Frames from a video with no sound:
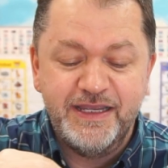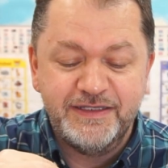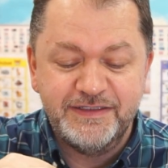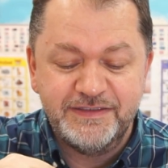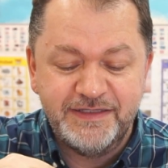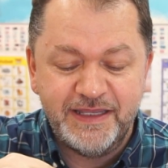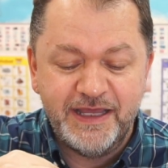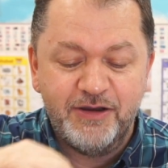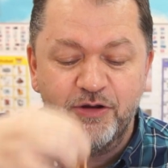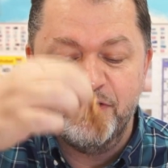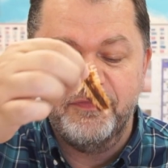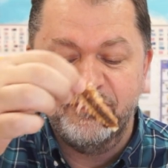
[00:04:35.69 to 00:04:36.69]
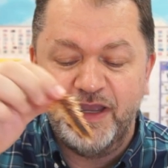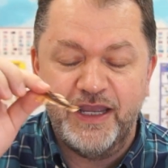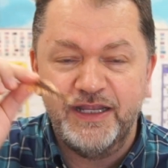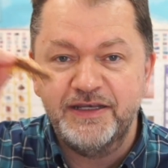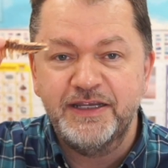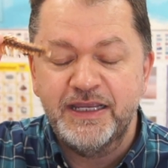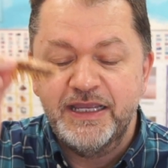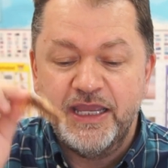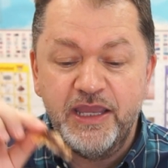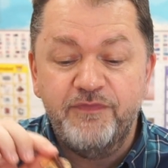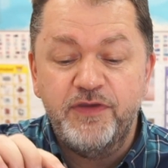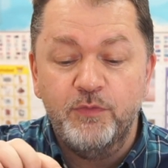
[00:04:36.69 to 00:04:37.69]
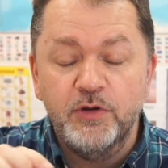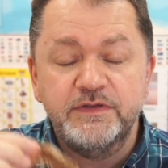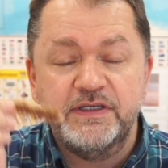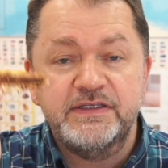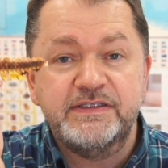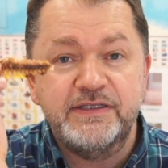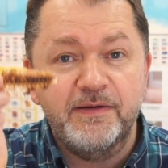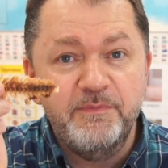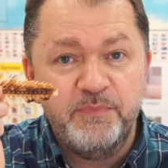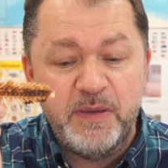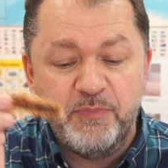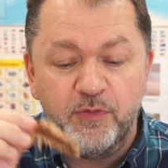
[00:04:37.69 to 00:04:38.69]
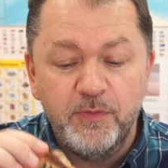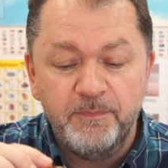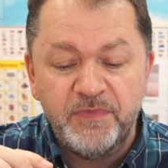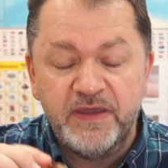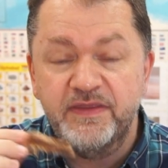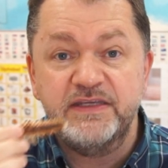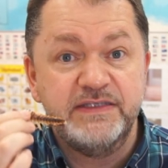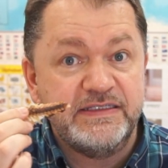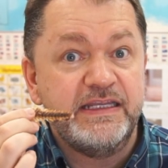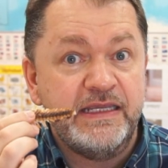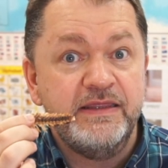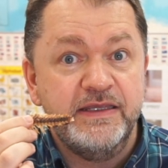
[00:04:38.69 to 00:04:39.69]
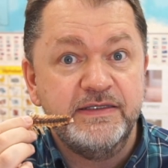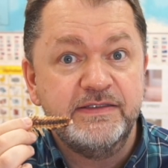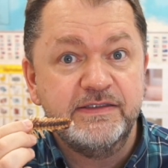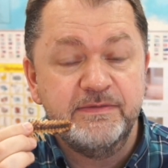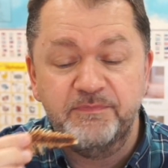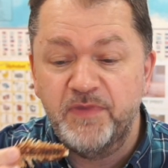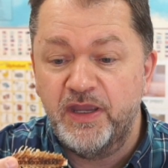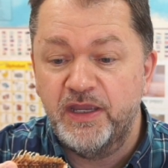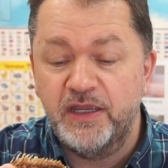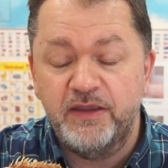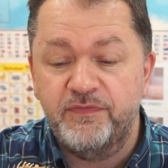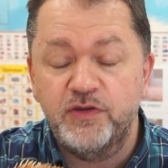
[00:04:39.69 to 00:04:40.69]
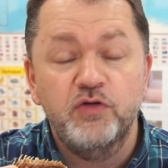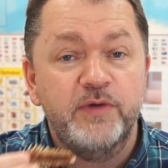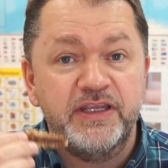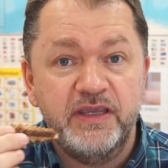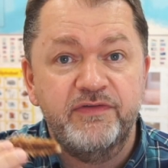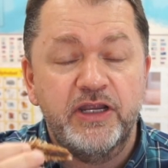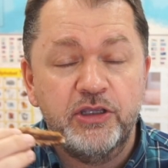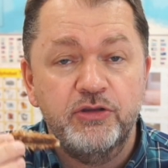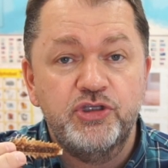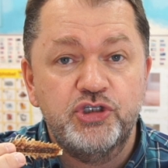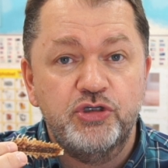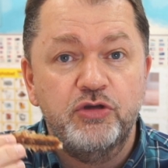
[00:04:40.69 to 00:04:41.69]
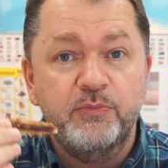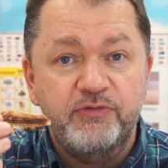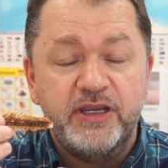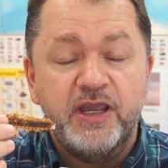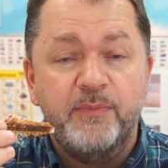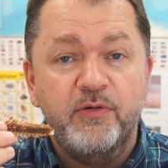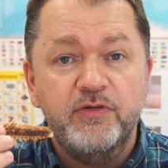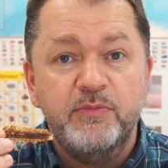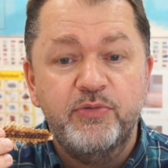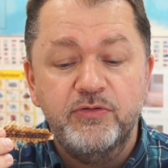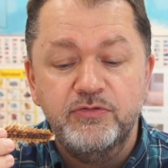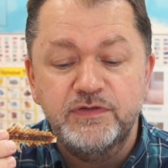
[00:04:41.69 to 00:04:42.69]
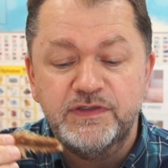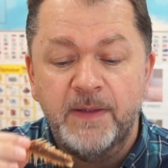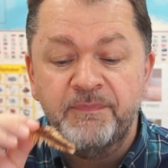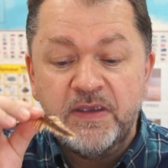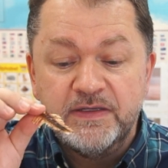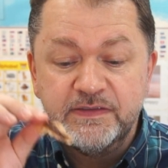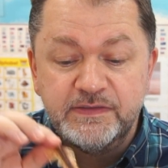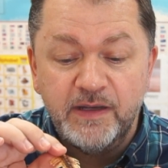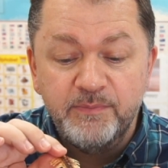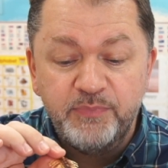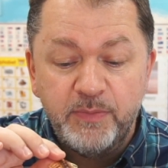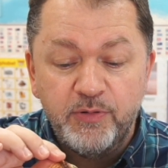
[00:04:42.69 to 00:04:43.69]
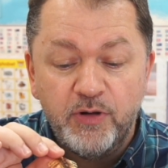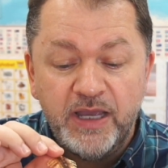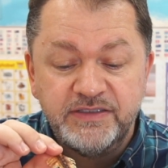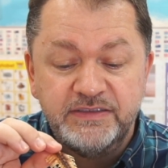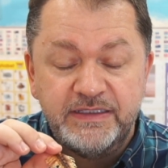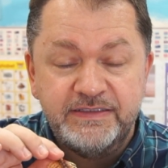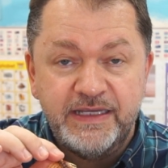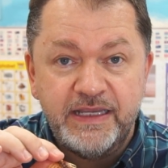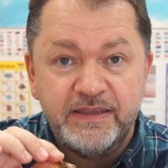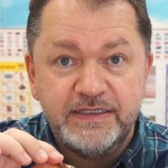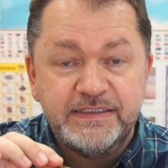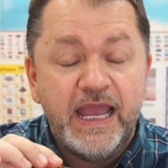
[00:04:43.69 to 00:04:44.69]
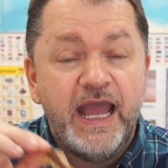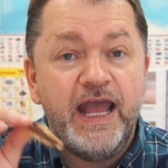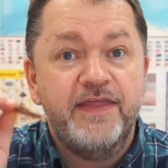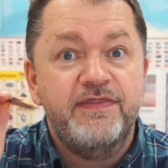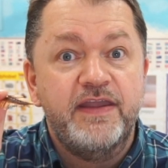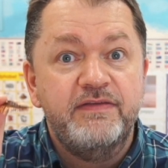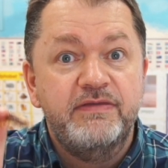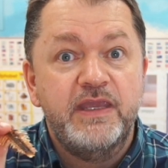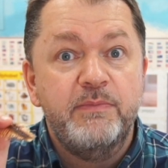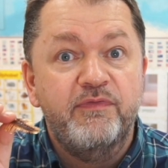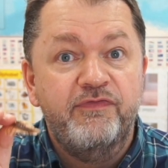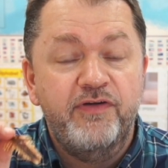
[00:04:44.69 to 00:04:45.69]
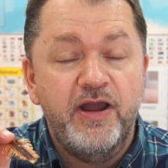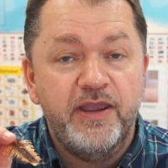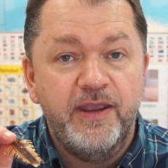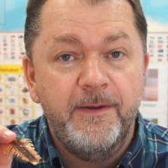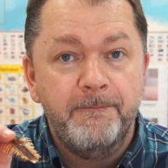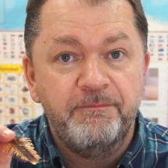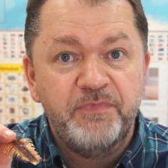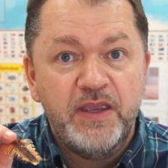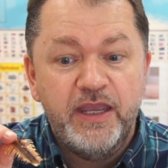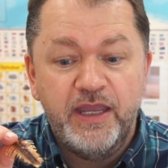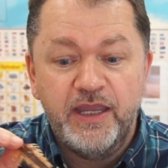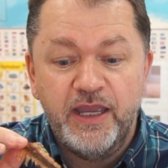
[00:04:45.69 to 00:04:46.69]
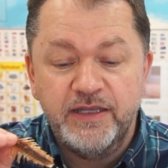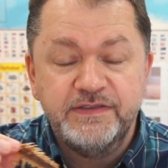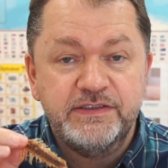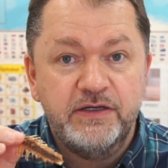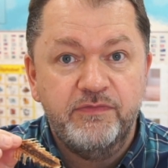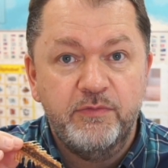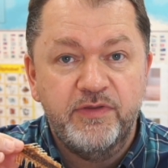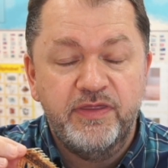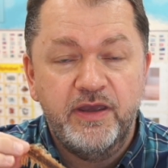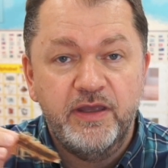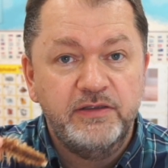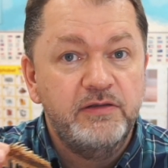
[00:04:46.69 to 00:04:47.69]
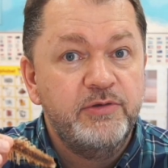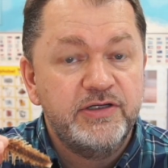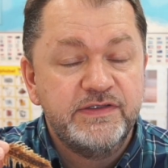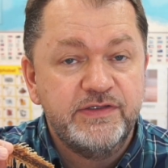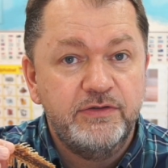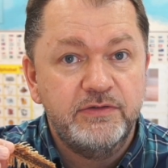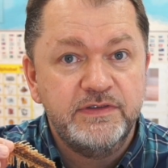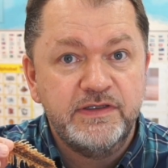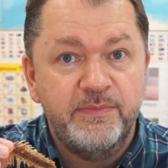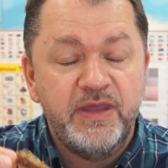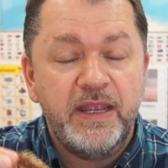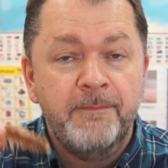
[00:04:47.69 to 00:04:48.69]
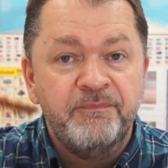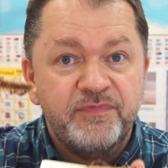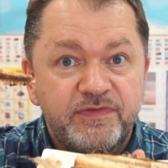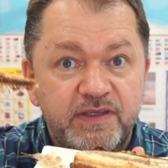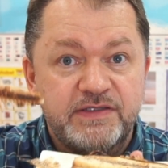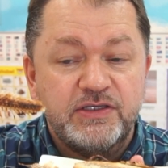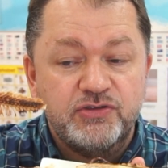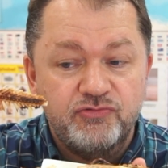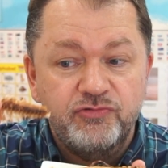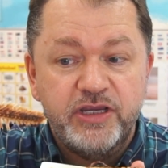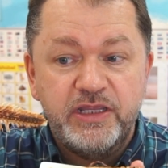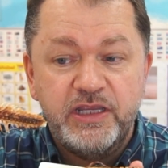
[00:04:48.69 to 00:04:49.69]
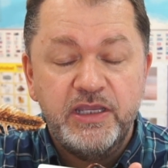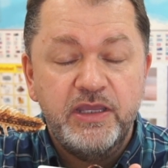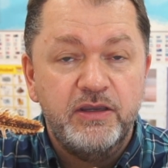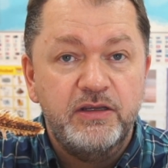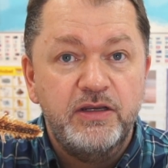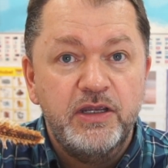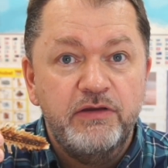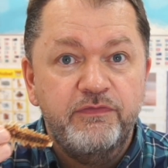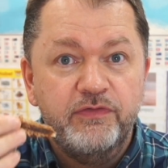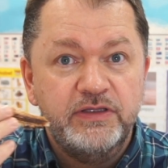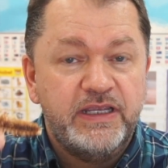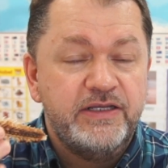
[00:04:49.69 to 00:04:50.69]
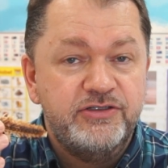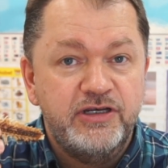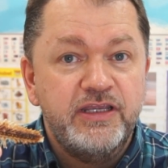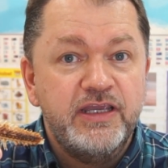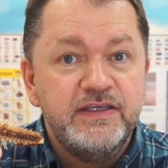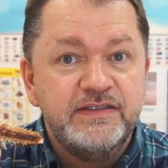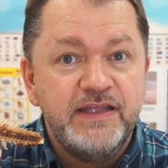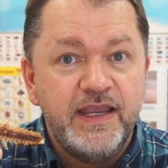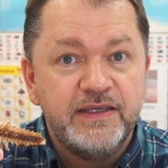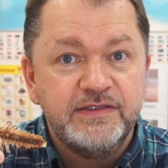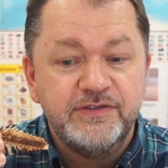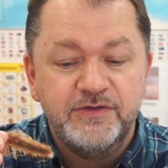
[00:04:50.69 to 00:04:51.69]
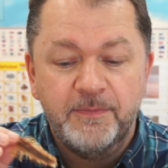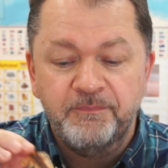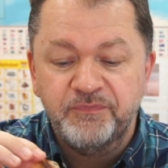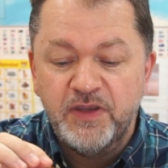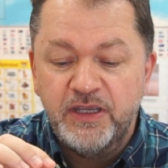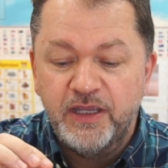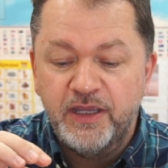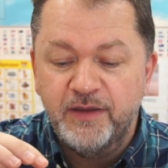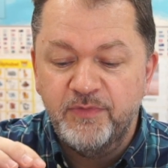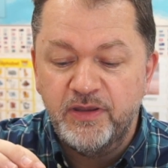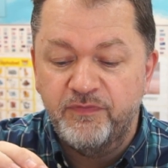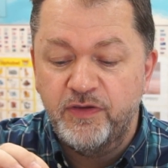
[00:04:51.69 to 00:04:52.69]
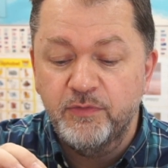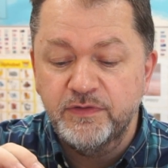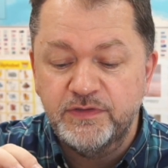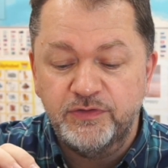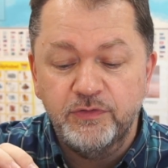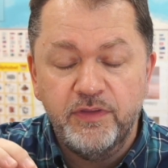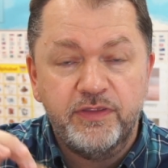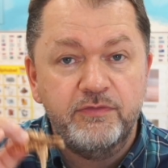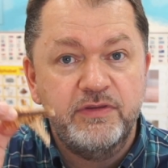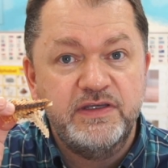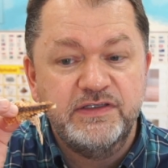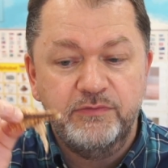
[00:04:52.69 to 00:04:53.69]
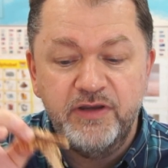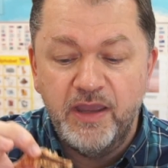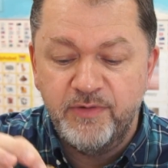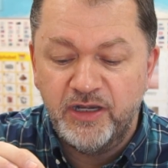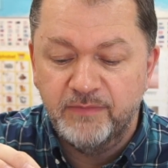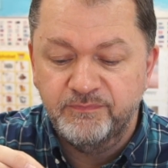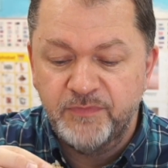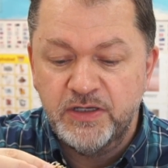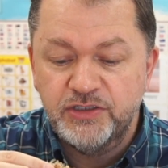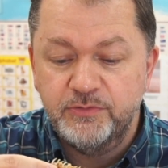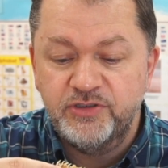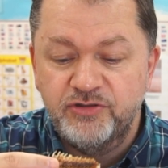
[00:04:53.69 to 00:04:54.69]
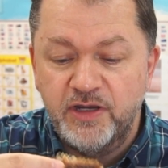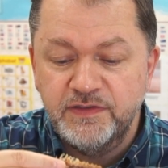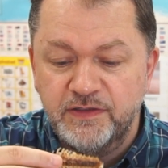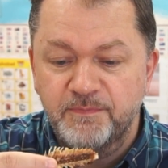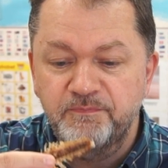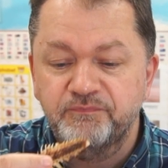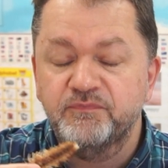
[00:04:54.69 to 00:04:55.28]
You just take that off, and if you want to, some people, they just eat this. If you don't mind giving it a good chew, break up all the bones. Some people actually take this and they deep fry it and serve it with a little bit of salt or something. This is really good for like a drinking snack. So if you want to, don't throw these away. I mean, should we try some?